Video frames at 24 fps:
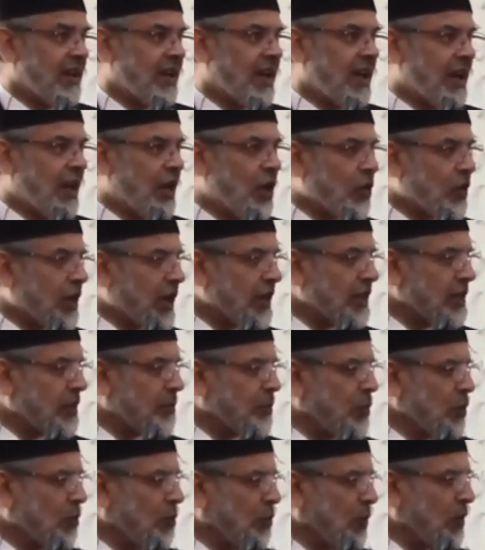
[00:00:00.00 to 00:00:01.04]
And look at the
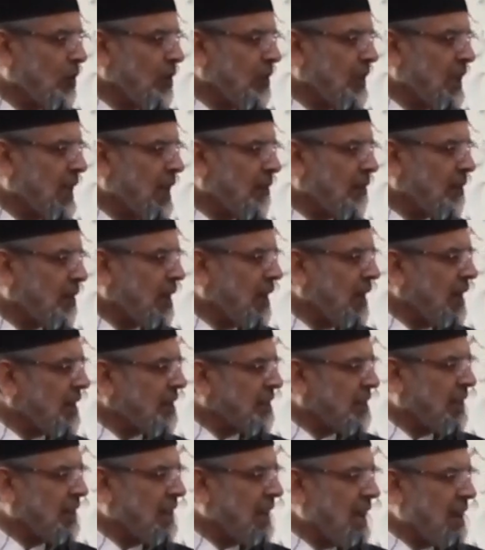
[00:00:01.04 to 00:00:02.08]
people, they have
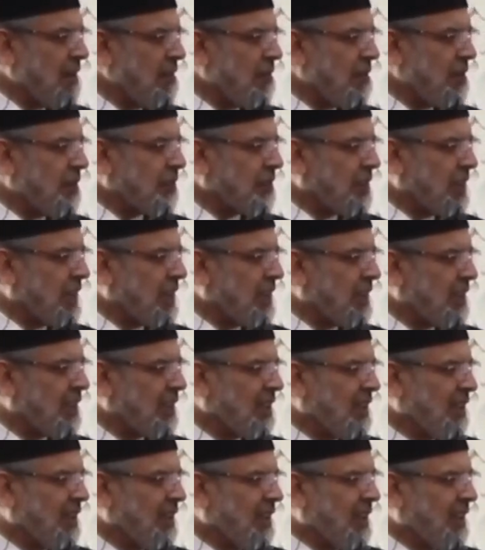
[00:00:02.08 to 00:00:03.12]
collected everything,
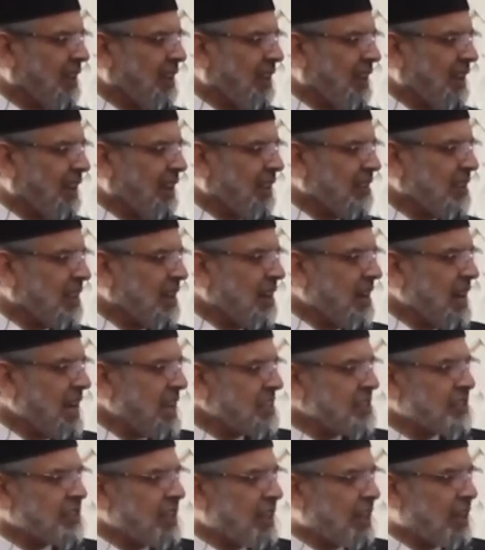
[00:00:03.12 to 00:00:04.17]
and the
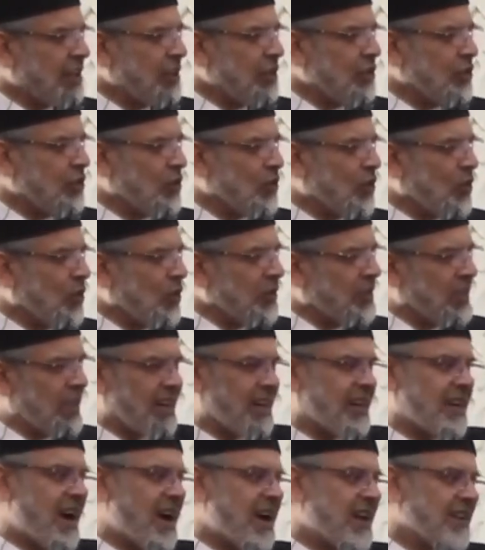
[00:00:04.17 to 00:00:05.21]
next second, you know, they
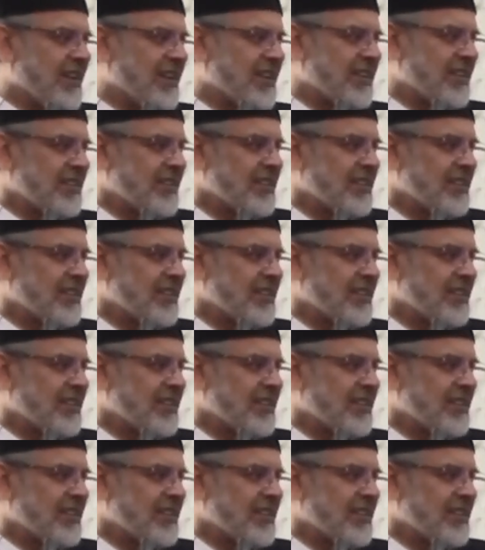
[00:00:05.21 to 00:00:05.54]
are gone.